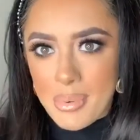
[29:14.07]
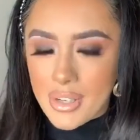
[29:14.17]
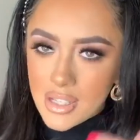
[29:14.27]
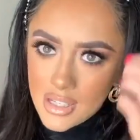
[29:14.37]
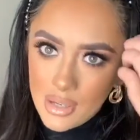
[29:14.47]
bit of
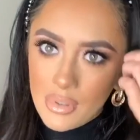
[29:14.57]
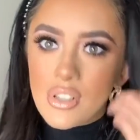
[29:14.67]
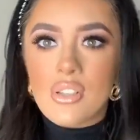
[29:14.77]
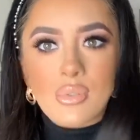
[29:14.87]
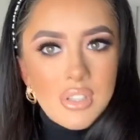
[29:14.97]
this here one
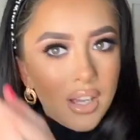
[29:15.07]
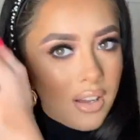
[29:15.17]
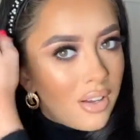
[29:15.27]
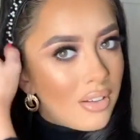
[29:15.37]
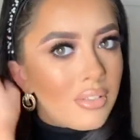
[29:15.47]
just so it's like
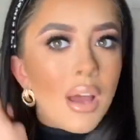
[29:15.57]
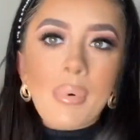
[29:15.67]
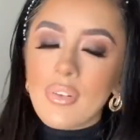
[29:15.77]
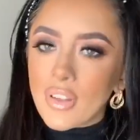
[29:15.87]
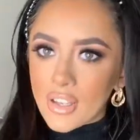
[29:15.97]
a bit
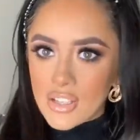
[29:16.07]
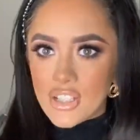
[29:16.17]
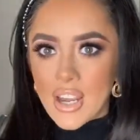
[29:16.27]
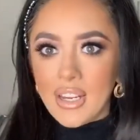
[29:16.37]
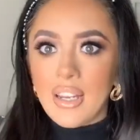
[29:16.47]
of like a
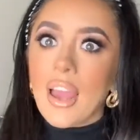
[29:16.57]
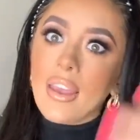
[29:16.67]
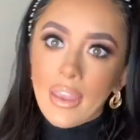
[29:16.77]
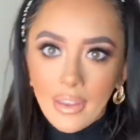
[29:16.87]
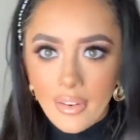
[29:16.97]
shine
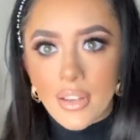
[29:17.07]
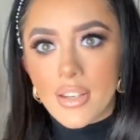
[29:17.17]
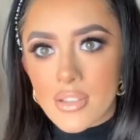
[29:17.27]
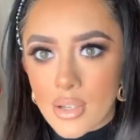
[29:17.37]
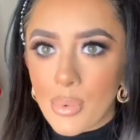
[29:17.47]
again, like a
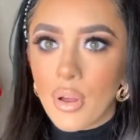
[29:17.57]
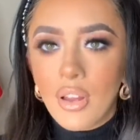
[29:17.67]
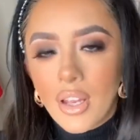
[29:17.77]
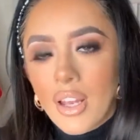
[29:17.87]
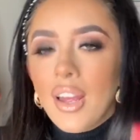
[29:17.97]
disco ball
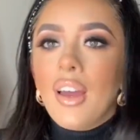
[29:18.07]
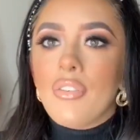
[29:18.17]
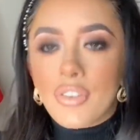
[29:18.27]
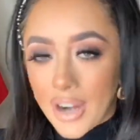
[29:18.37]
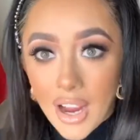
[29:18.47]

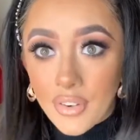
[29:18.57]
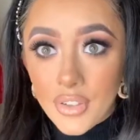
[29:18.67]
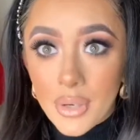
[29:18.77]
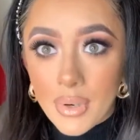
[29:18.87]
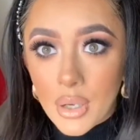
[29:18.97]
for after
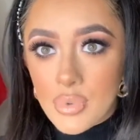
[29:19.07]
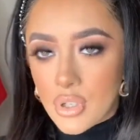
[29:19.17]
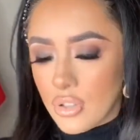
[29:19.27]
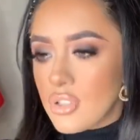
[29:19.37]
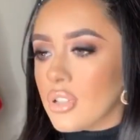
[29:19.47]
your makeup's
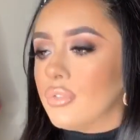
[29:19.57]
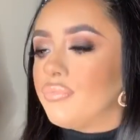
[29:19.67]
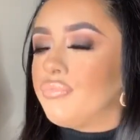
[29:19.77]
done, so